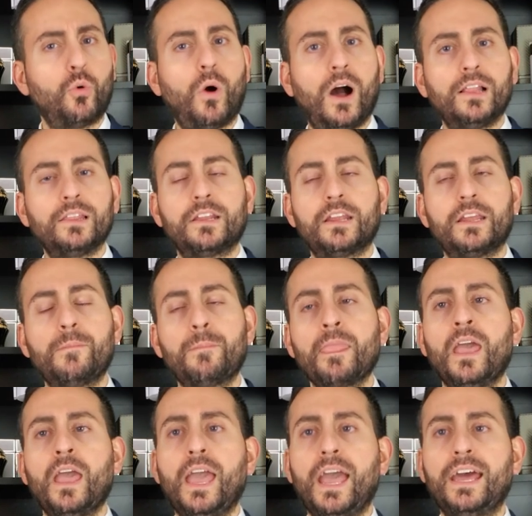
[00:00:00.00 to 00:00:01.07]
quality.
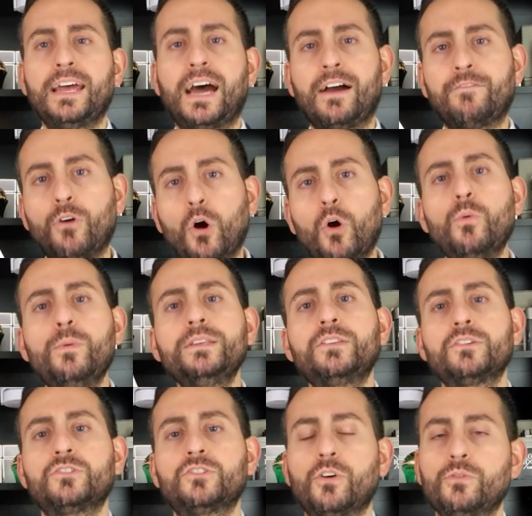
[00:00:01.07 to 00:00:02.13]
And I've always
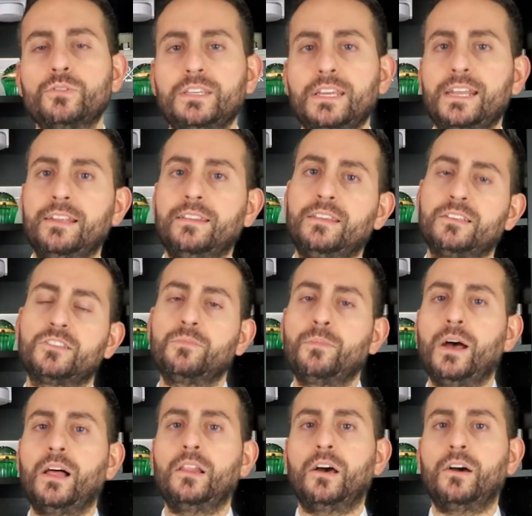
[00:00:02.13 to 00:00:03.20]
associated the
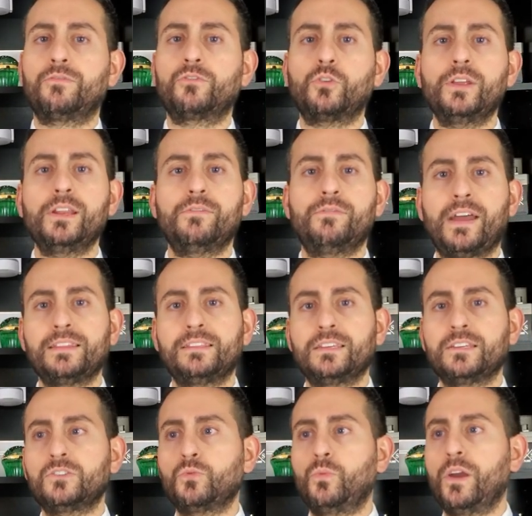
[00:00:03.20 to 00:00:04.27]
smell of
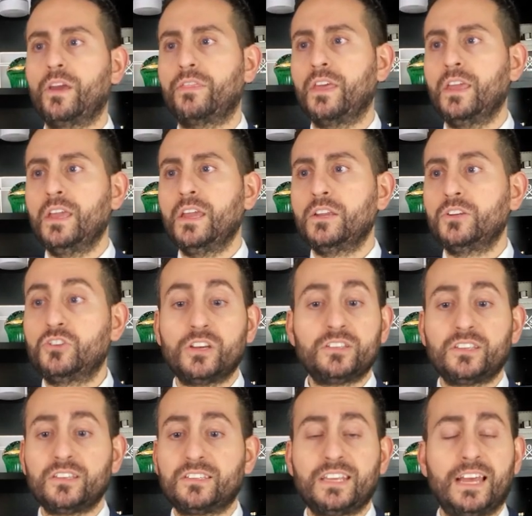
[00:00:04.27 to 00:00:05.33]
Aventus with
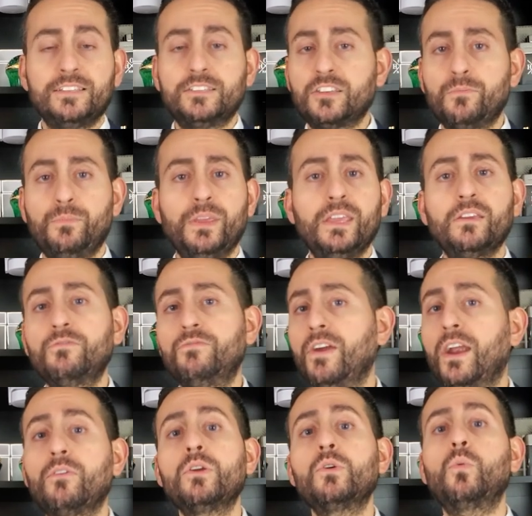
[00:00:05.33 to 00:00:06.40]
just a sense of being
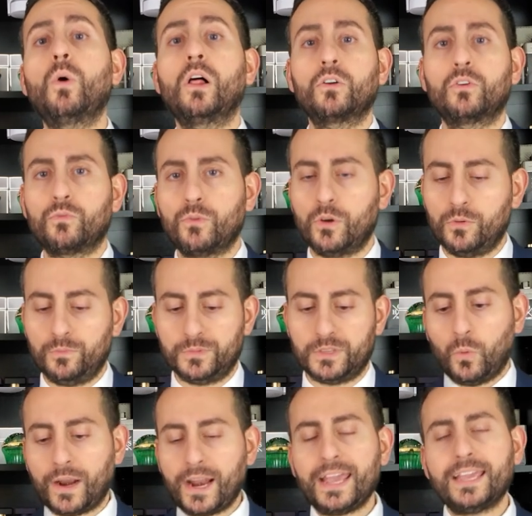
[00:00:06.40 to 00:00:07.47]
very well groomed.
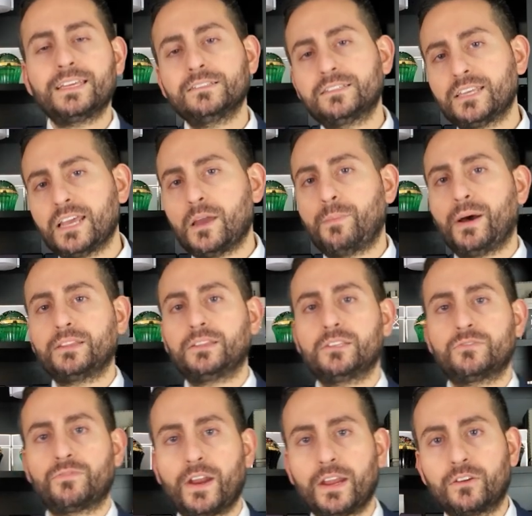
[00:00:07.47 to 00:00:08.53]
What I can say about
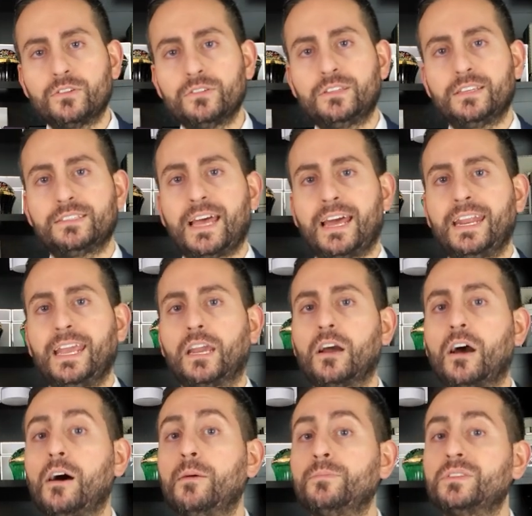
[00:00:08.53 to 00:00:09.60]
this fragrance is that it
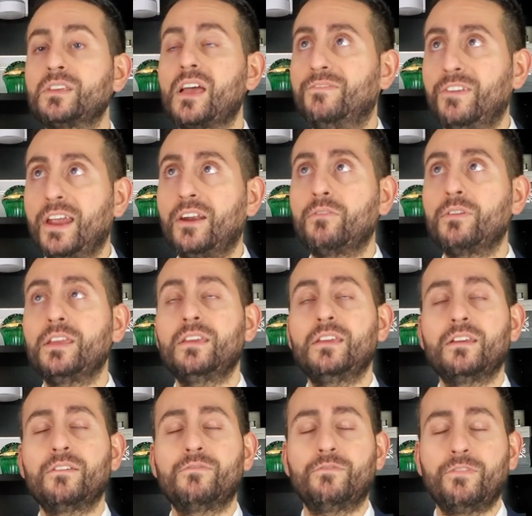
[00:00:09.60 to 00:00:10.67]
comes
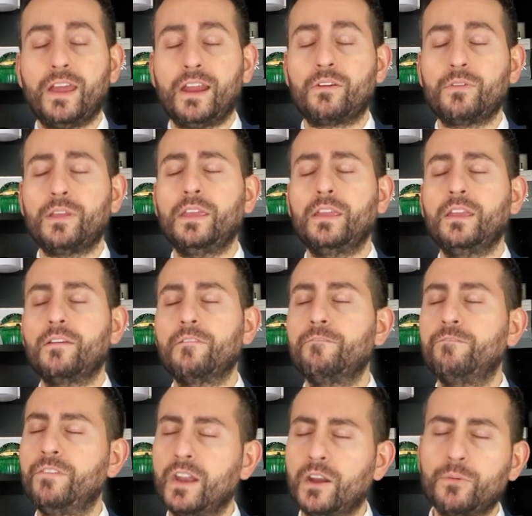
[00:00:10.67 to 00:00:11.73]
very, very,
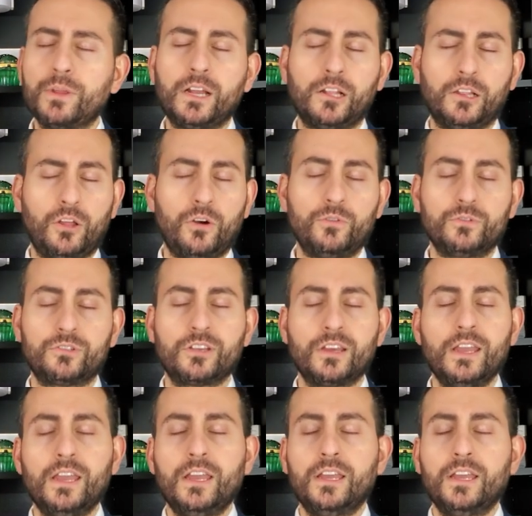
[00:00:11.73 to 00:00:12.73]
very close